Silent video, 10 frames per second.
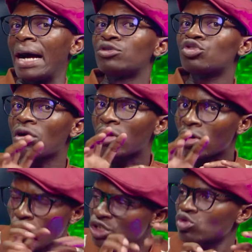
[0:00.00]
I'm so
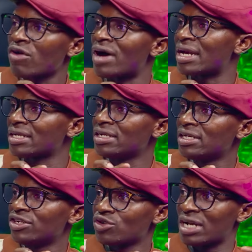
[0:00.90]
close kwavari
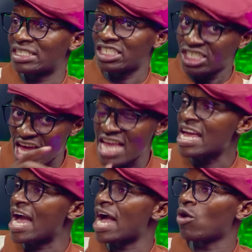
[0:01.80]
so that share
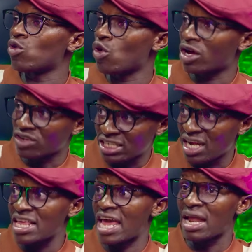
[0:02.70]
nya
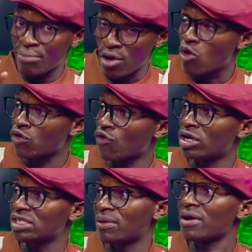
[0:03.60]
ukaswetara nyana mbuyo wangu
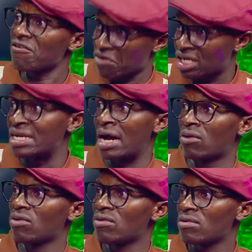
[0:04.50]
nofunga kuti friend
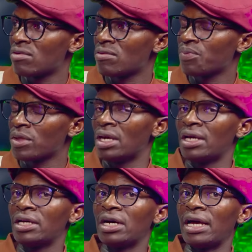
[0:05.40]
yangu.
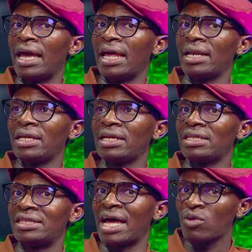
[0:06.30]
And
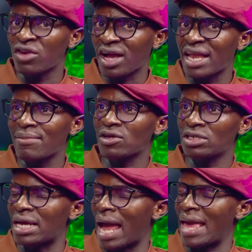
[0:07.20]
that way
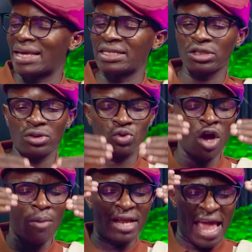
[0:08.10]
I can
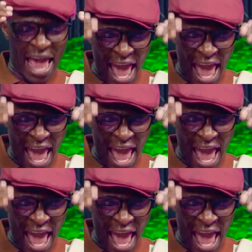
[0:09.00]
talk about